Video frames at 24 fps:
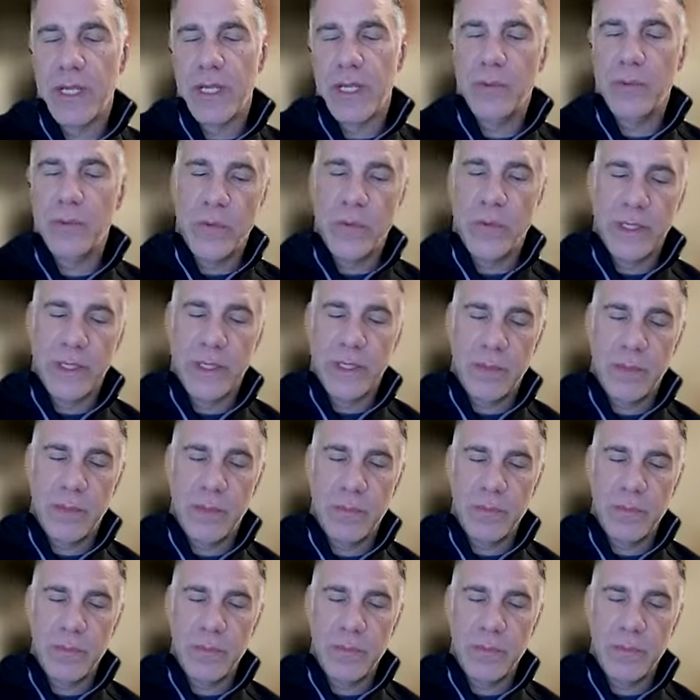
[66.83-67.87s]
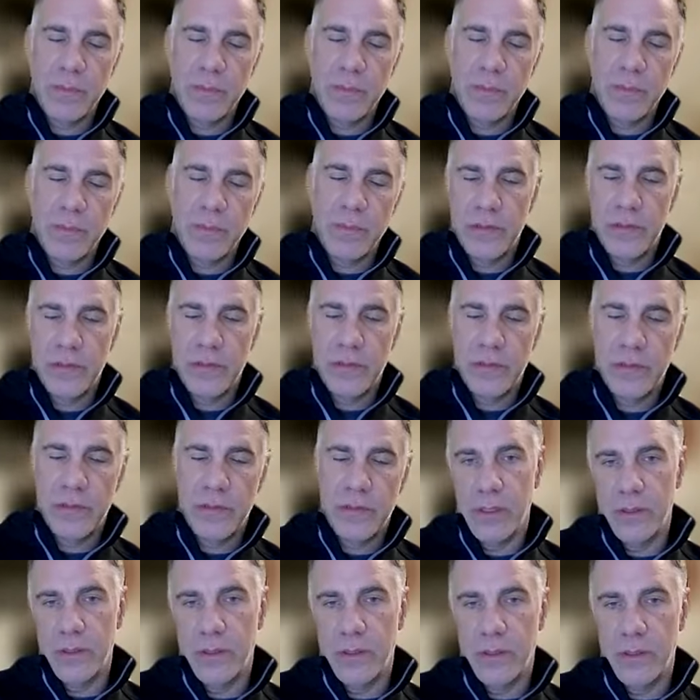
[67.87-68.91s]
when it comes to the service the
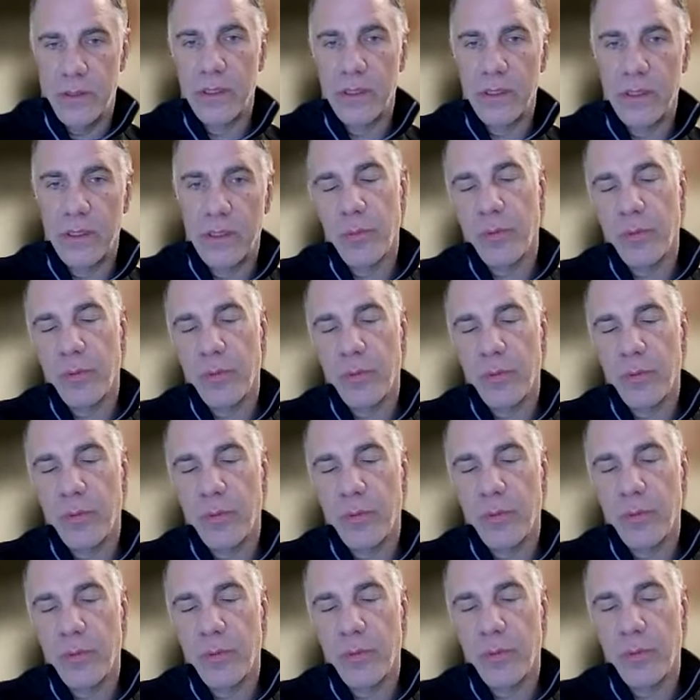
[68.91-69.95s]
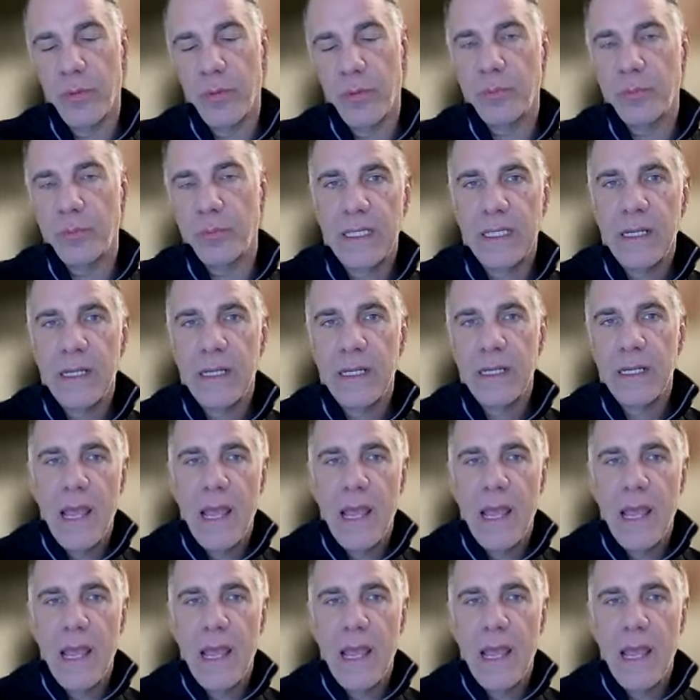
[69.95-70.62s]
delivery or provisioning process,